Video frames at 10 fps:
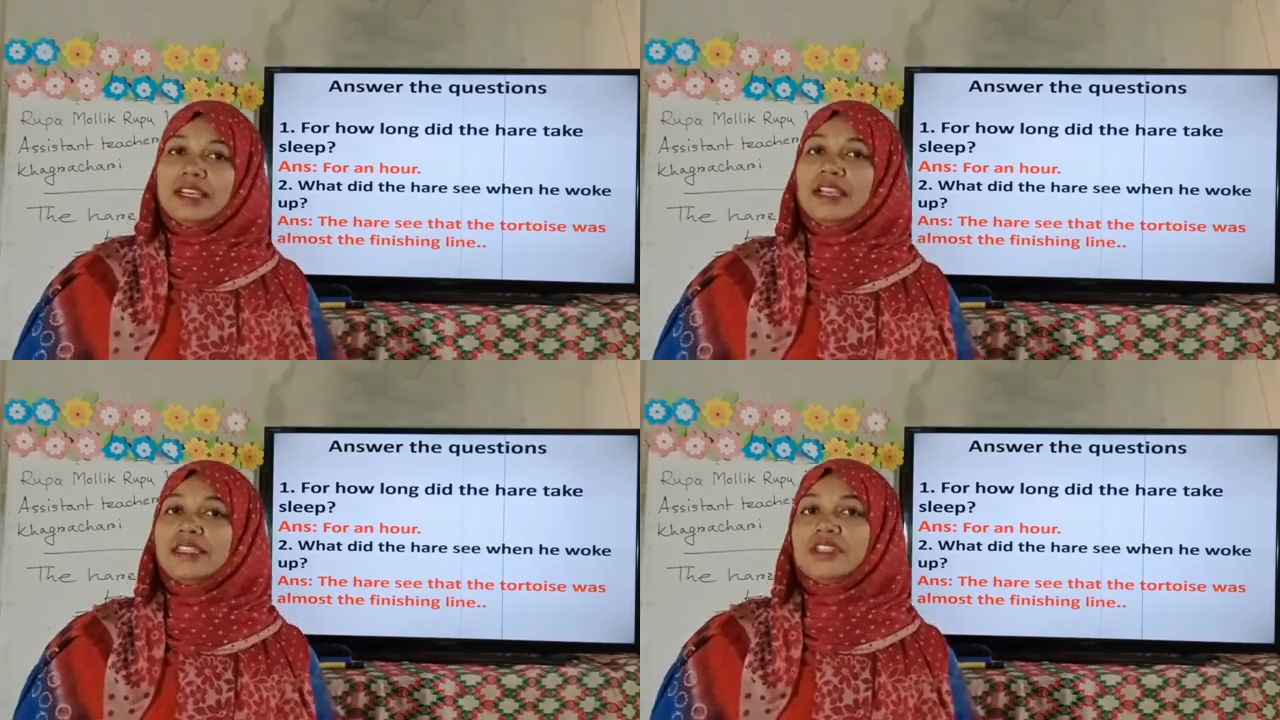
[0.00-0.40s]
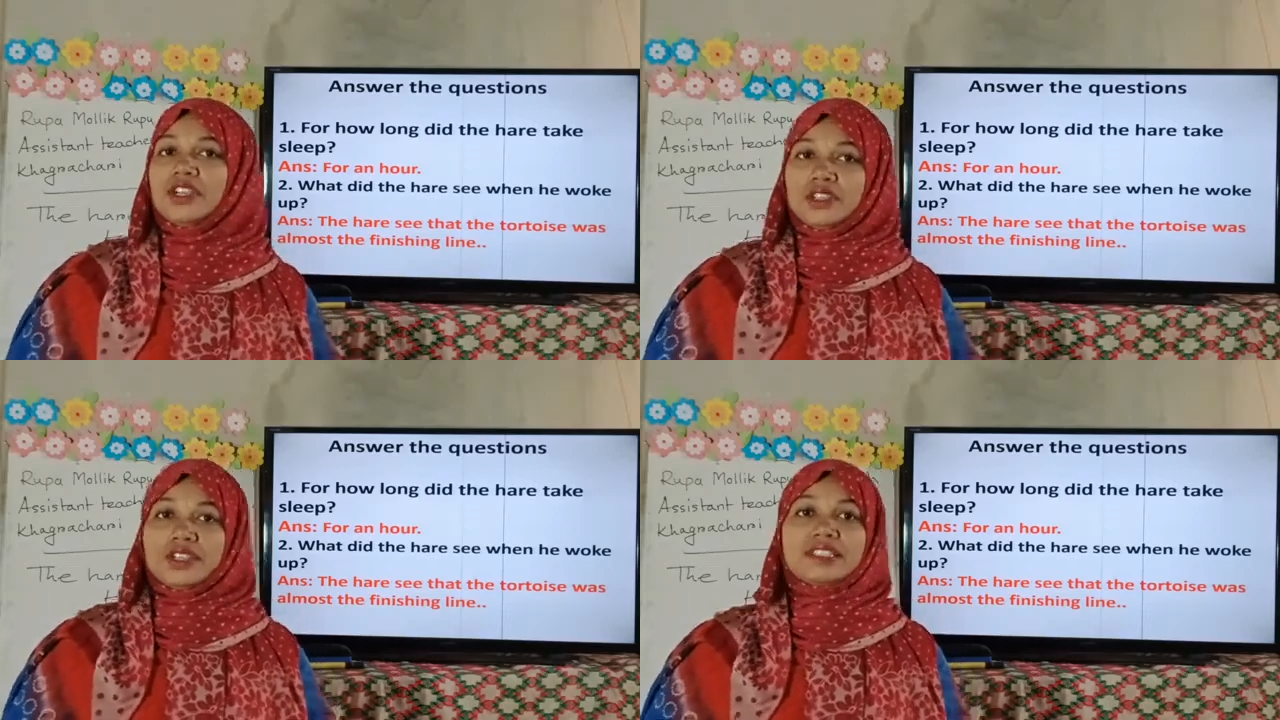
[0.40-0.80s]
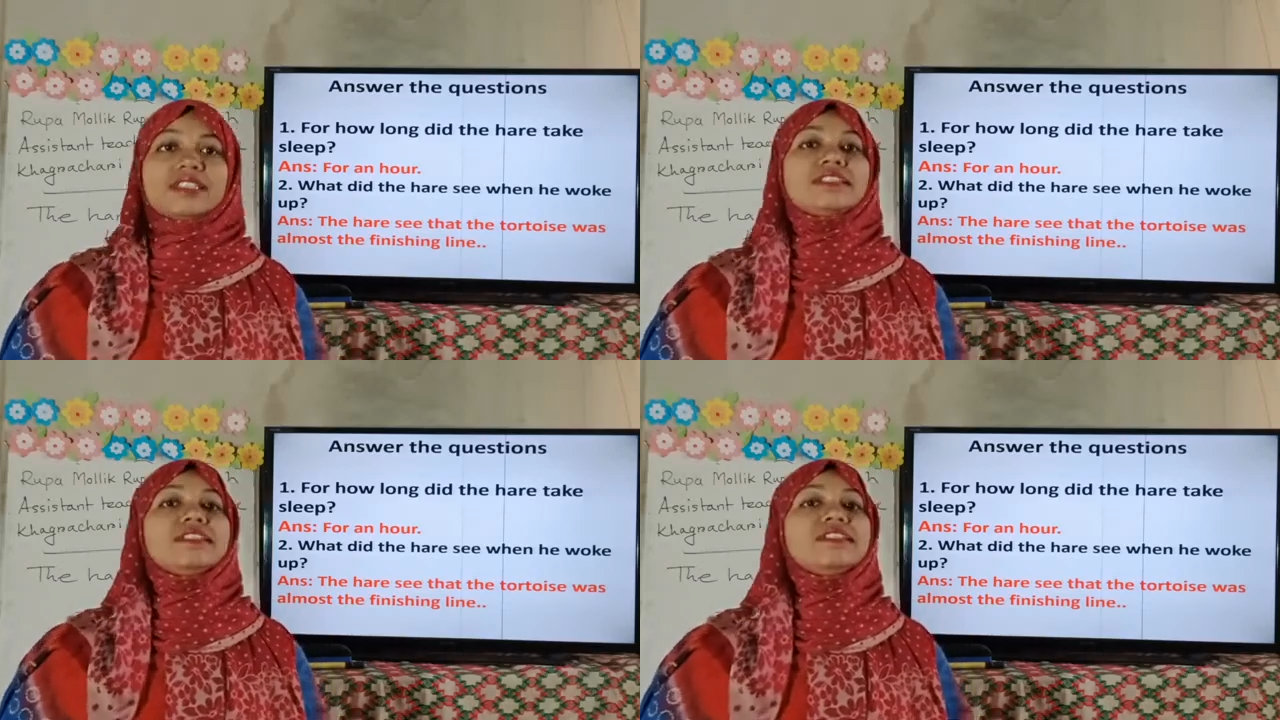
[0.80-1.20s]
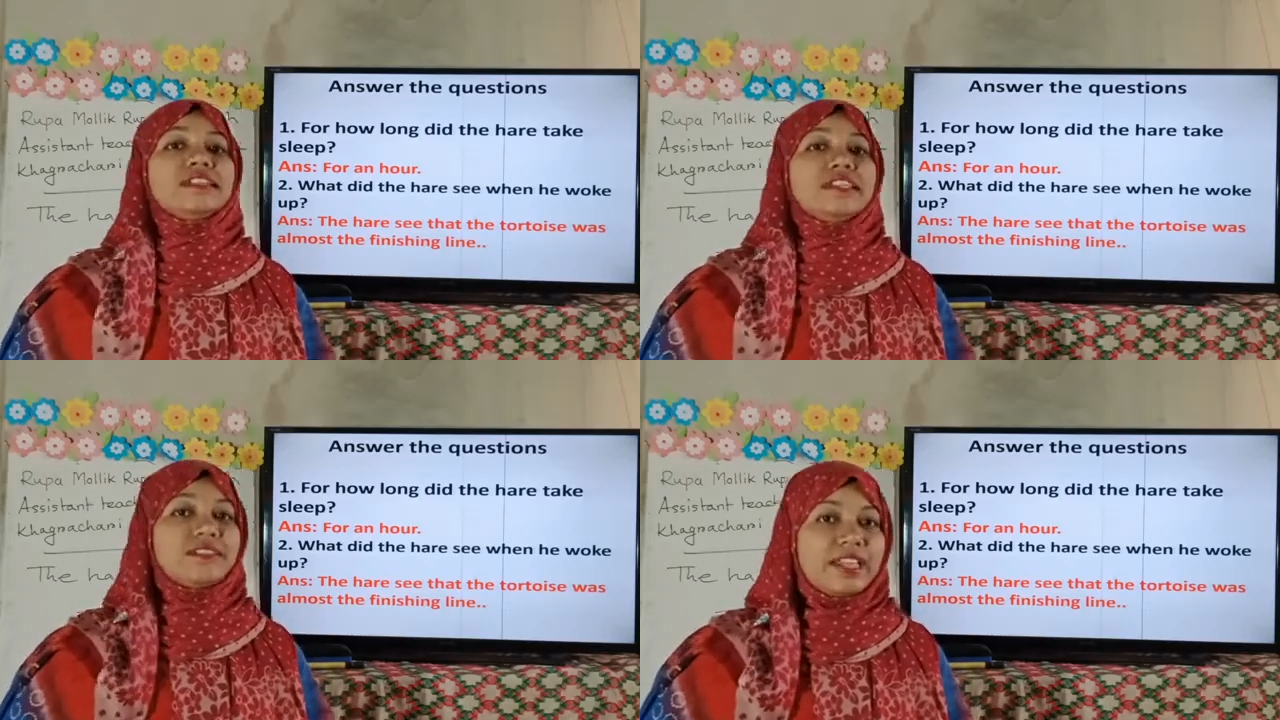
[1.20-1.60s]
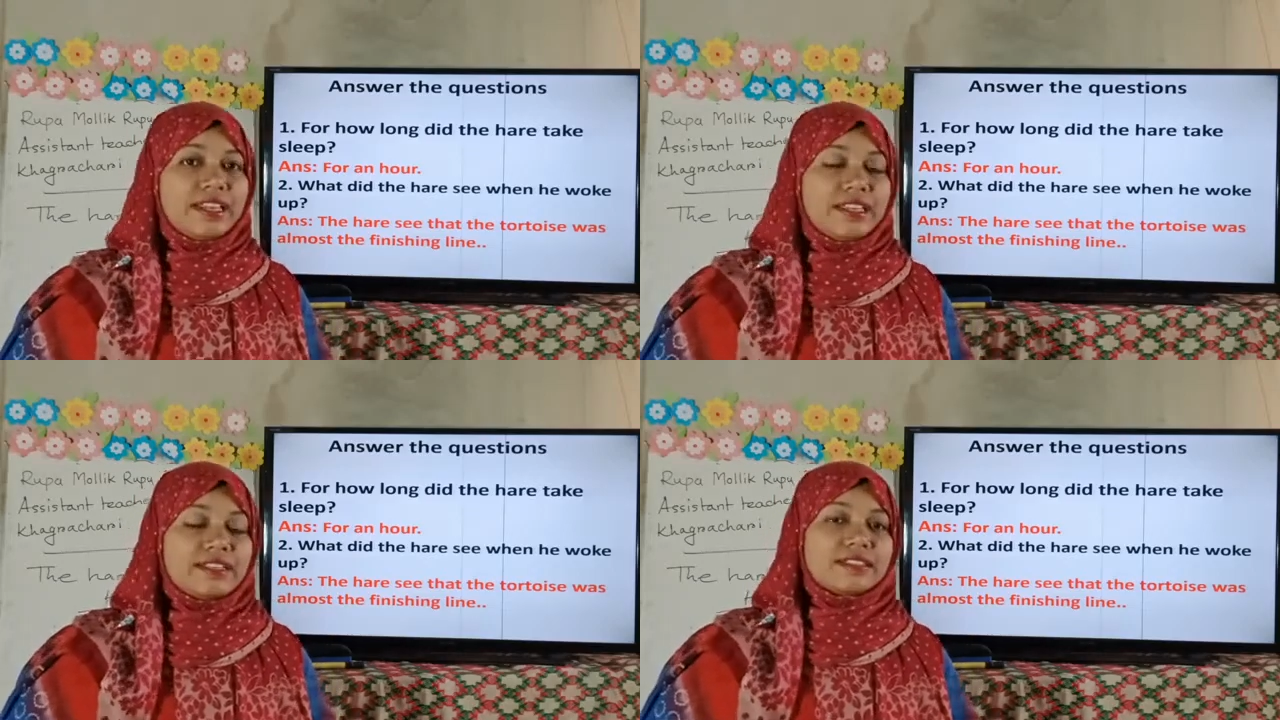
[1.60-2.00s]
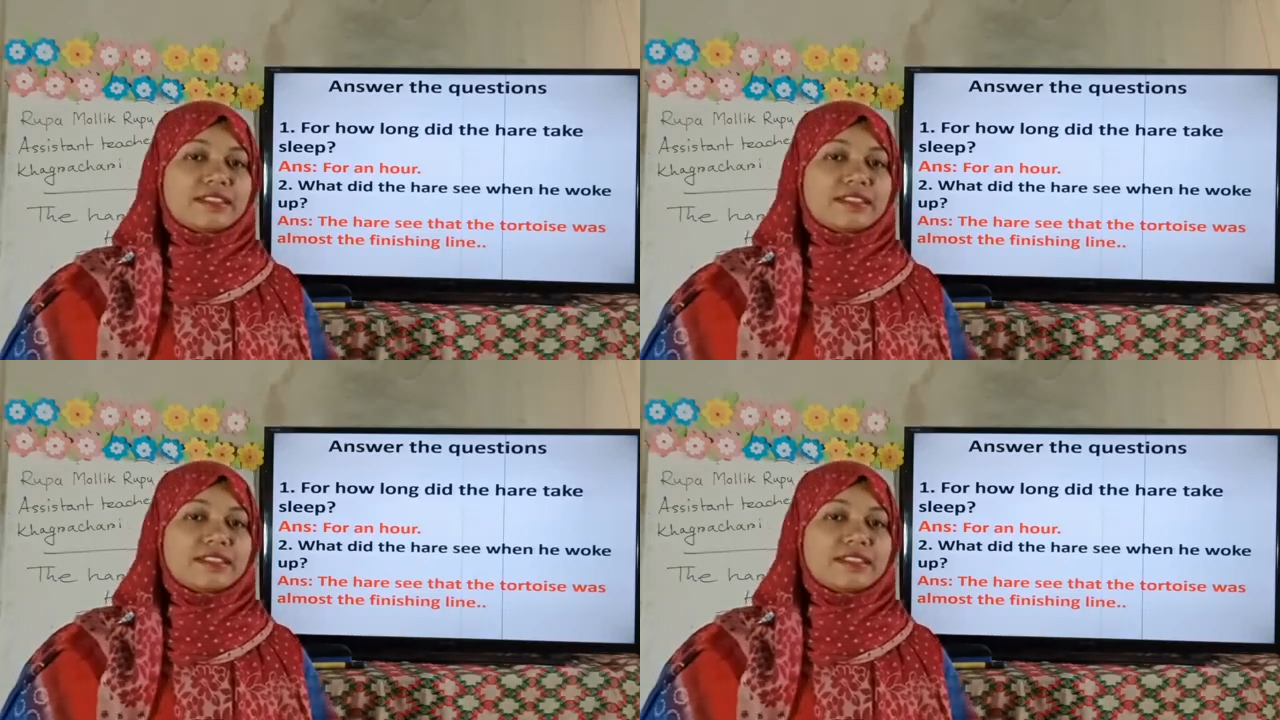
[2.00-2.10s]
the tortoise start a race,